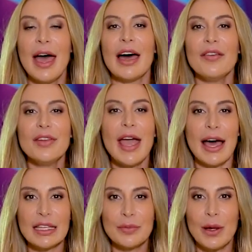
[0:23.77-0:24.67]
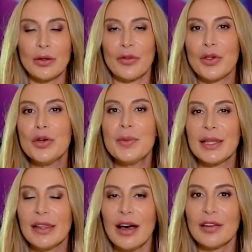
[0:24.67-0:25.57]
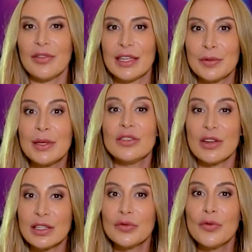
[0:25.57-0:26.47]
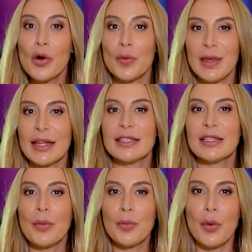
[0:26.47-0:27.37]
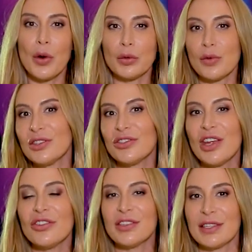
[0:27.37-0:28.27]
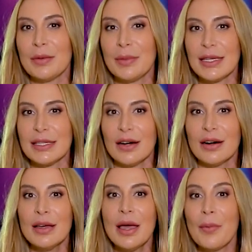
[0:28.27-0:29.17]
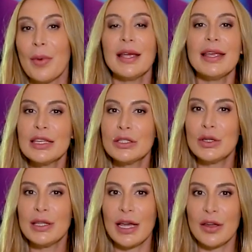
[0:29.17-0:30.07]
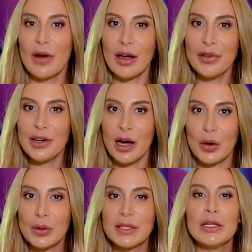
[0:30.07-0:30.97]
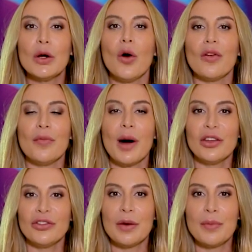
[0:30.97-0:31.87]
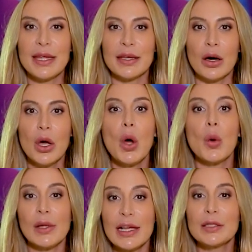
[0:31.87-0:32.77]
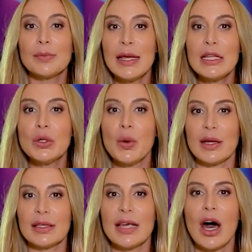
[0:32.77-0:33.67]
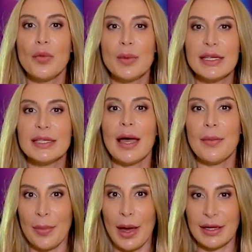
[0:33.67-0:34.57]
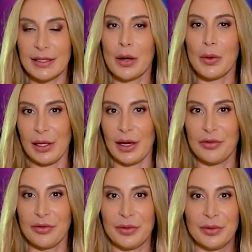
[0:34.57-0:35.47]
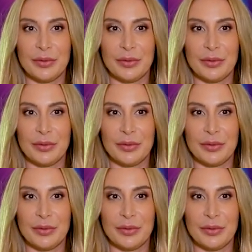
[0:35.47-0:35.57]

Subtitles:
Every aspect of human life has been transformed at some point with changes in media. My guest today, Ravi Rao, CEO of Mindshare MENA, will explain to us how media impacts our life.